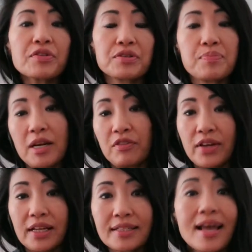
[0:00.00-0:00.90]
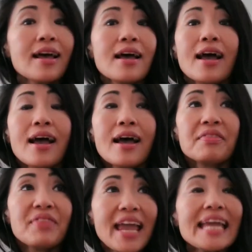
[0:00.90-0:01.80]
those benefits,
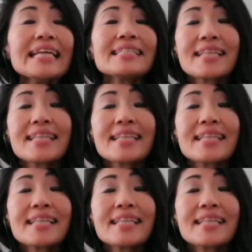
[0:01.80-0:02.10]
they